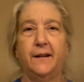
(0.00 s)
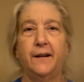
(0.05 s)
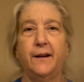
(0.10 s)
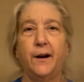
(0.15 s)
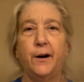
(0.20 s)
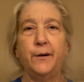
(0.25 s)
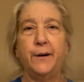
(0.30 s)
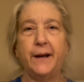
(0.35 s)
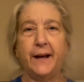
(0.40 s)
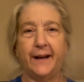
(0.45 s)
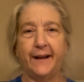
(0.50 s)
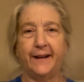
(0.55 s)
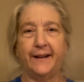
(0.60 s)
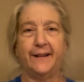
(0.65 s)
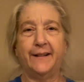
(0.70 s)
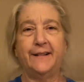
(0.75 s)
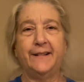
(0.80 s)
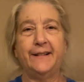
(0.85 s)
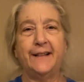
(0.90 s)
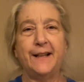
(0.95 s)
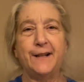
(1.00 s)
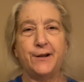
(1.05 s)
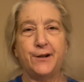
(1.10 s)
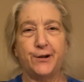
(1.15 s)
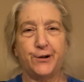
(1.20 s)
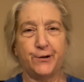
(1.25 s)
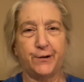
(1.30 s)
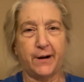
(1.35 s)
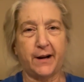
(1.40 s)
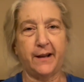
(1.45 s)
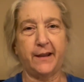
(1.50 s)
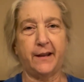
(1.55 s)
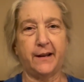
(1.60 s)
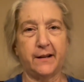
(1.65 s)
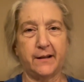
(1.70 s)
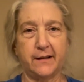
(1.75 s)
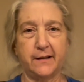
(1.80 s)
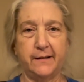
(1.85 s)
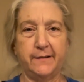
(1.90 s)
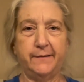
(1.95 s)
Okay, let's try
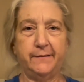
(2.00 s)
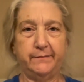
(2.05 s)
this.